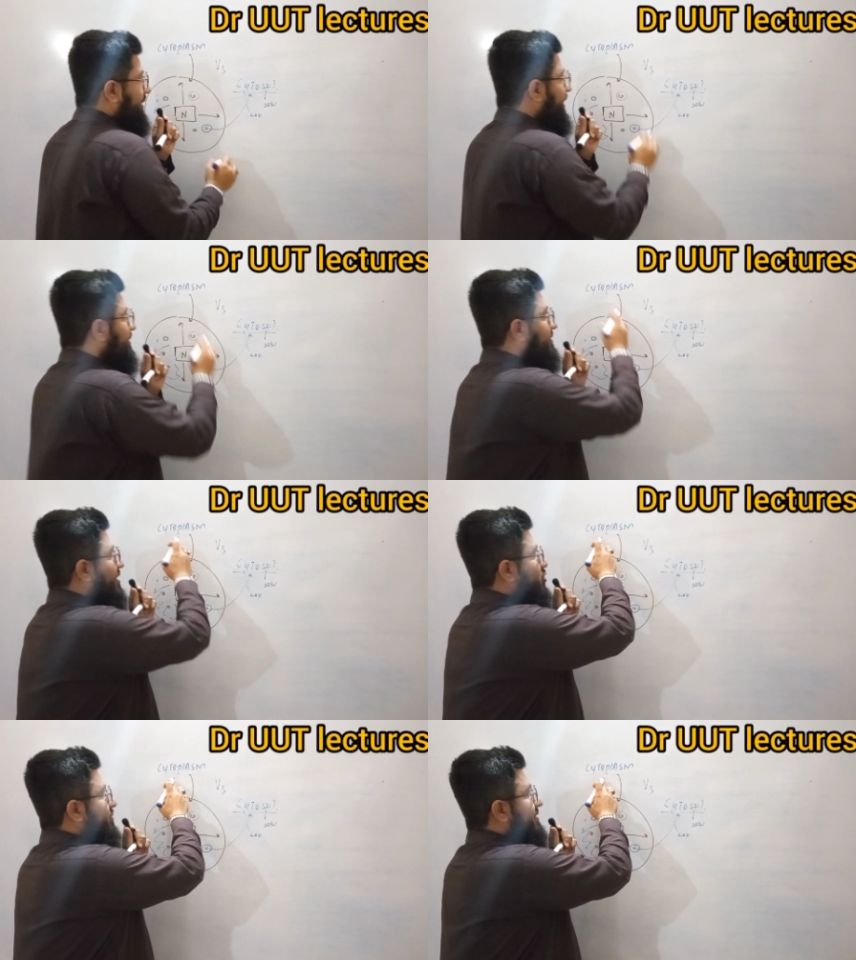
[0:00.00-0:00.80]
And
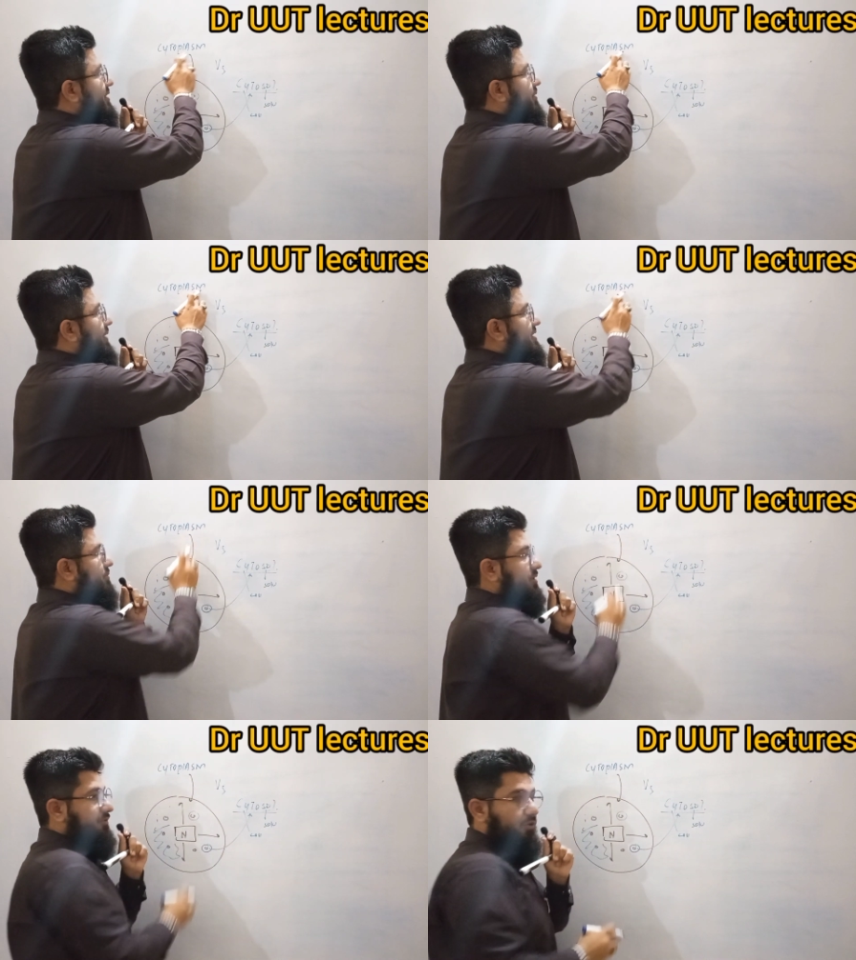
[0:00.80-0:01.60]
cyto means cell,
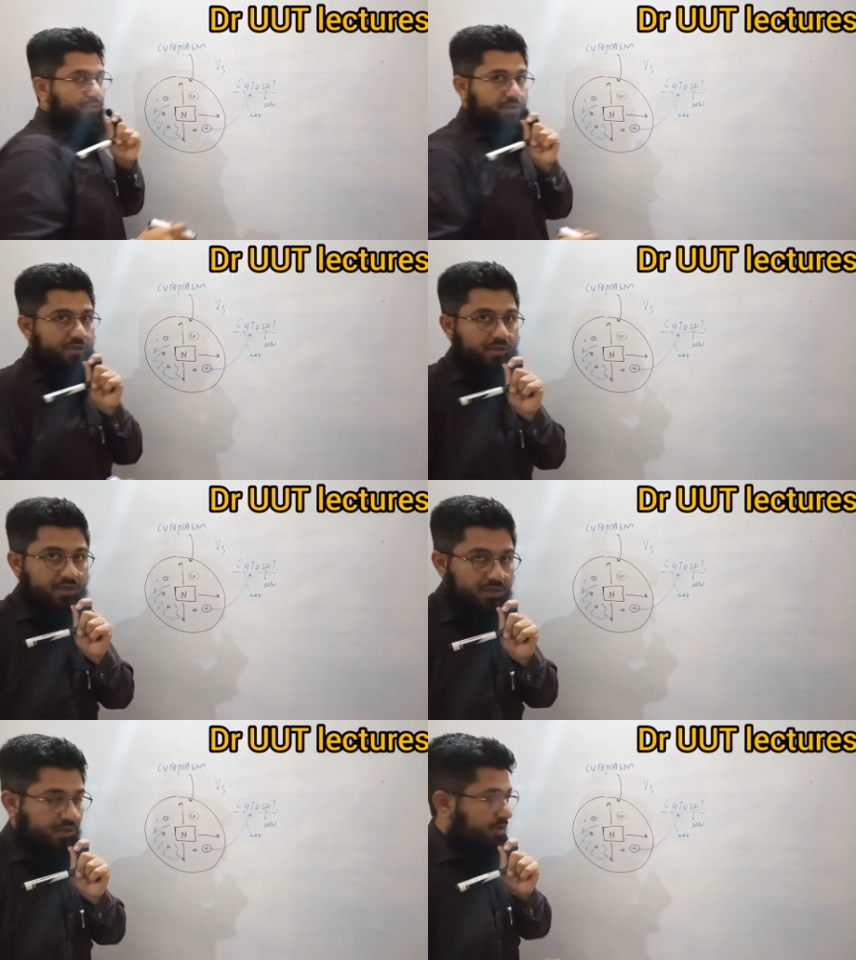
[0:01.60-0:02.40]
plasm means fluid.
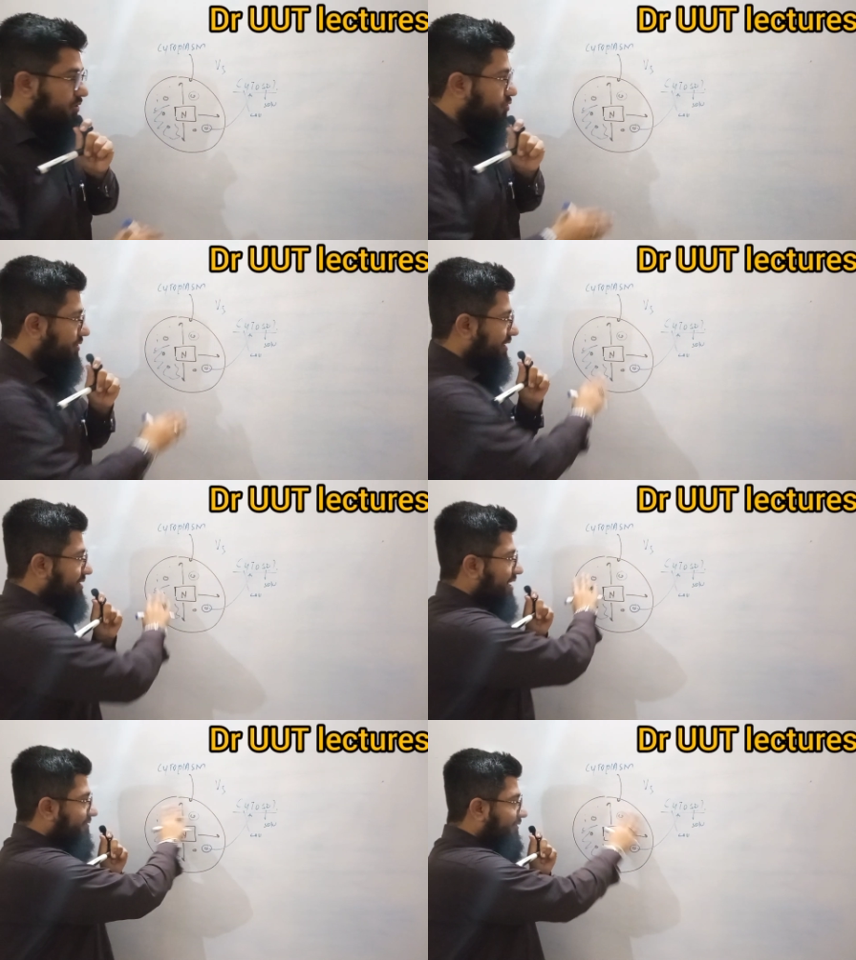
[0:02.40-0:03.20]
So the
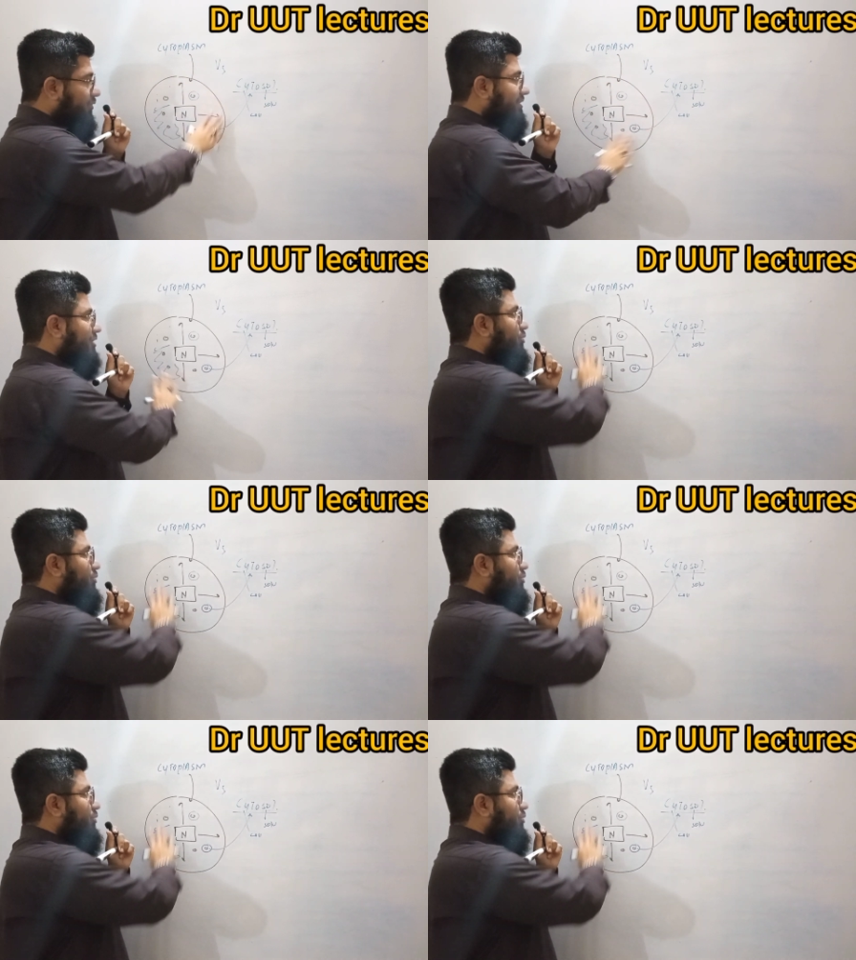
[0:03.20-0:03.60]
entire fluid is